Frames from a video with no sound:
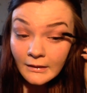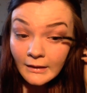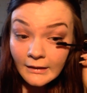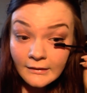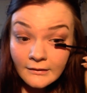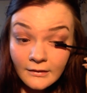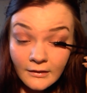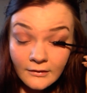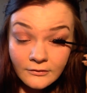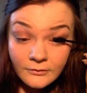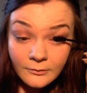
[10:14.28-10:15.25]
and it
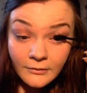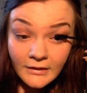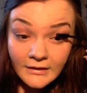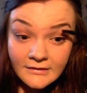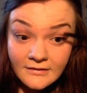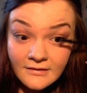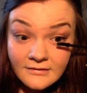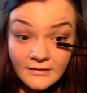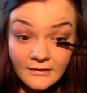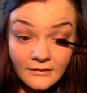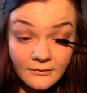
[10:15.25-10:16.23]
curls them while it does
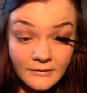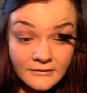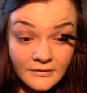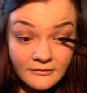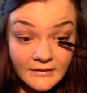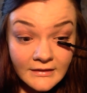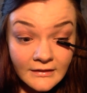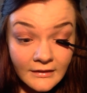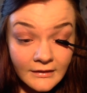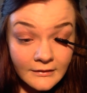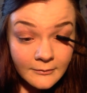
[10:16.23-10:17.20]
it, which I really
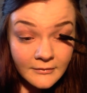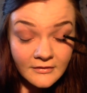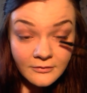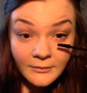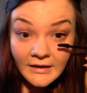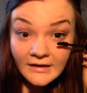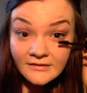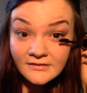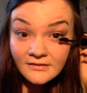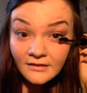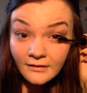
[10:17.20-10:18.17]
like because my
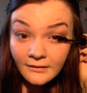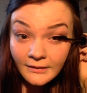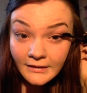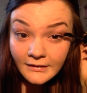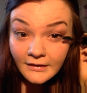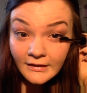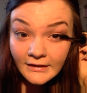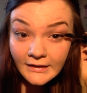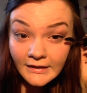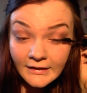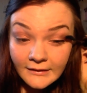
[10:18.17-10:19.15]
lashes aren't that
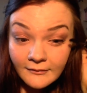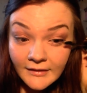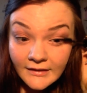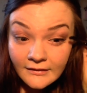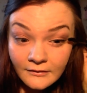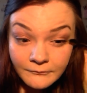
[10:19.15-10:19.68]
curly anyway.